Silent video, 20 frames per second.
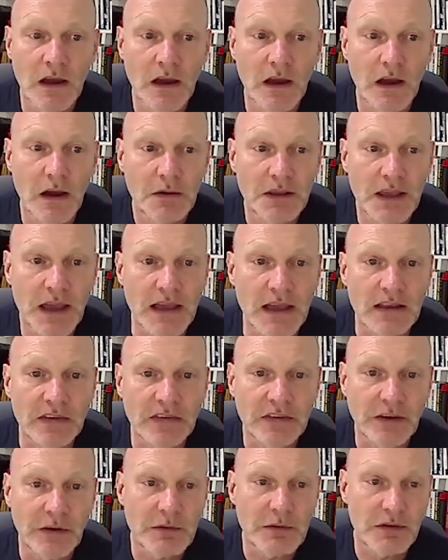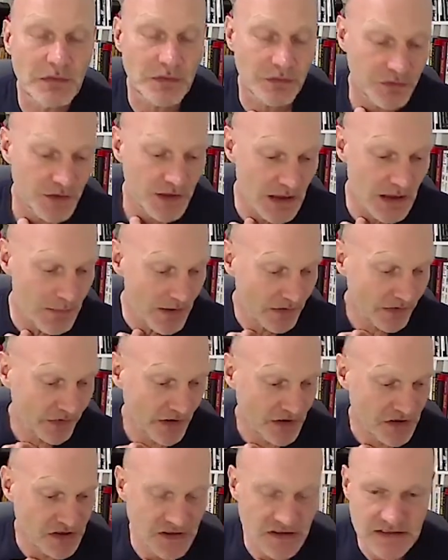Okay, so thinking about the
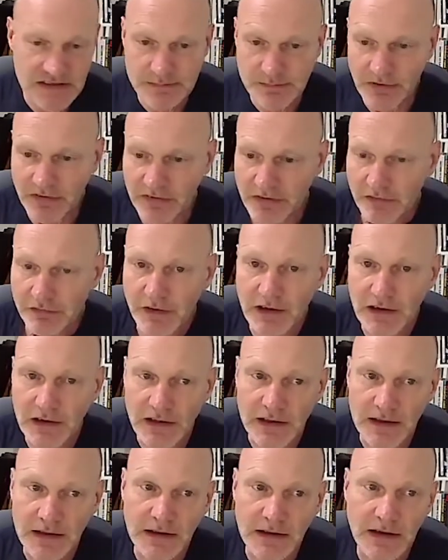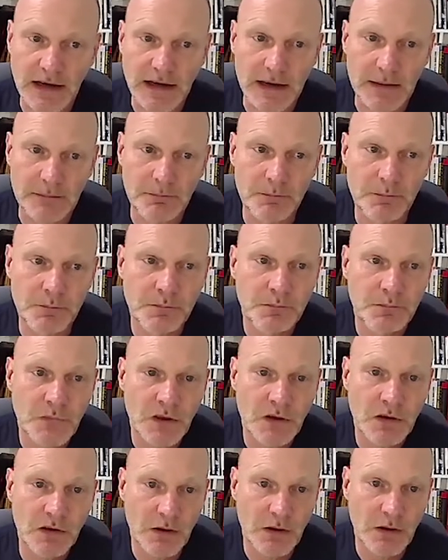sessions specifically,
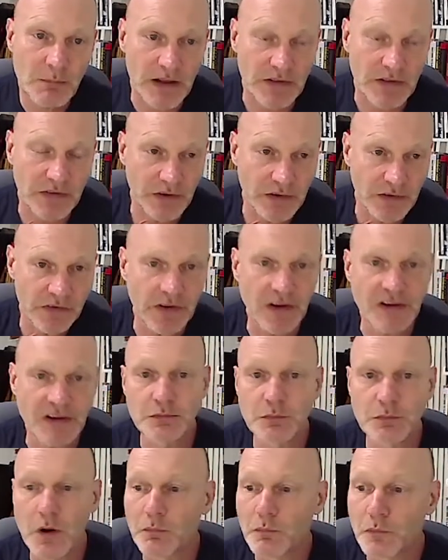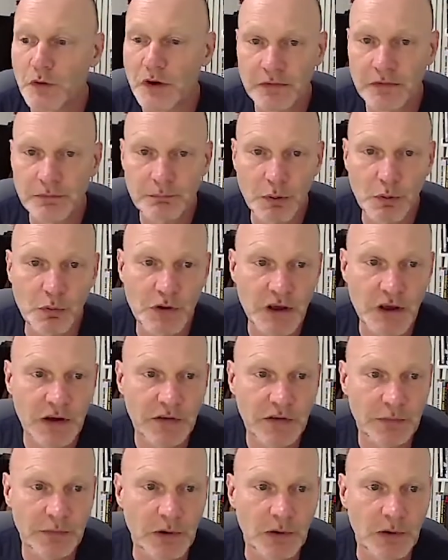going back to session 1 with Paul
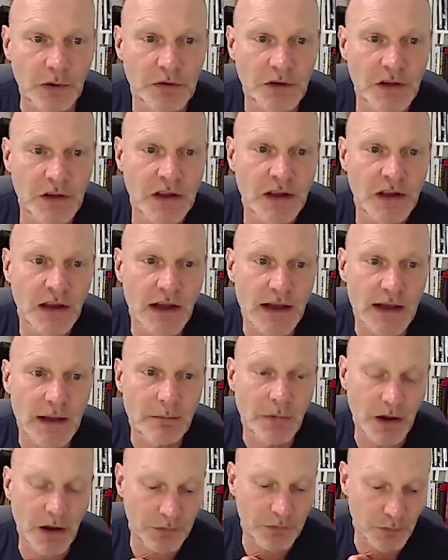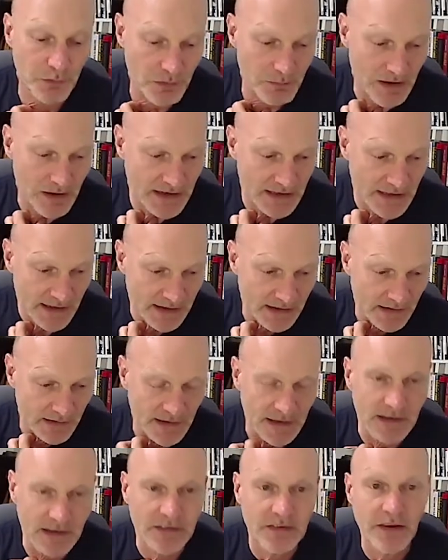Kurzweil, I thought the main links